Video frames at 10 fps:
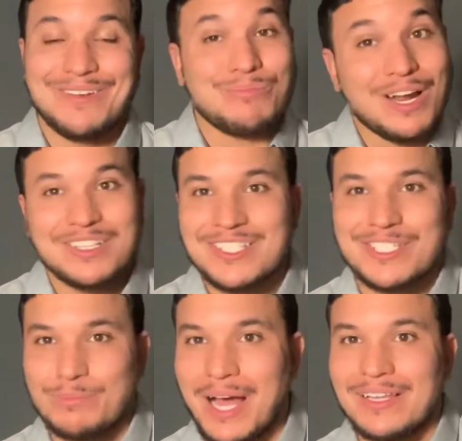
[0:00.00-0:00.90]
Practice
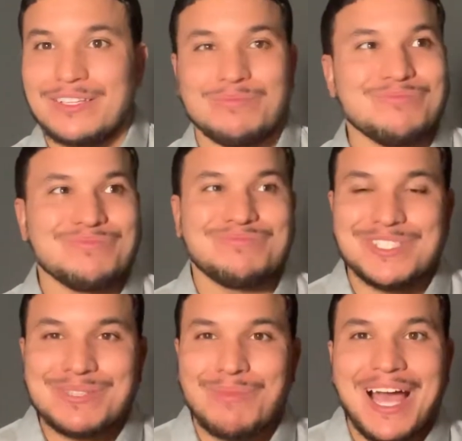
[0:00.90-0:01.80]
smiling.
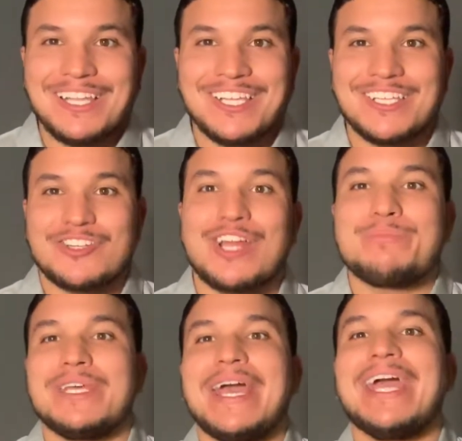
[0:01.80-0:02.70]
Smiling, try to
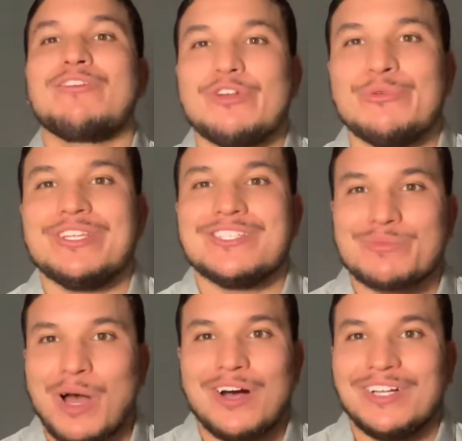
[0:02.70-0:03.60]
be angry when you
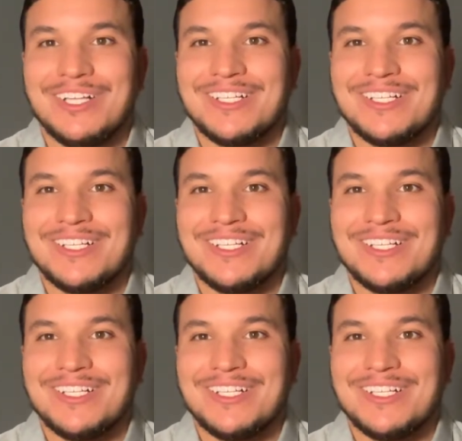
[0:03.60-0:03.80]
smile.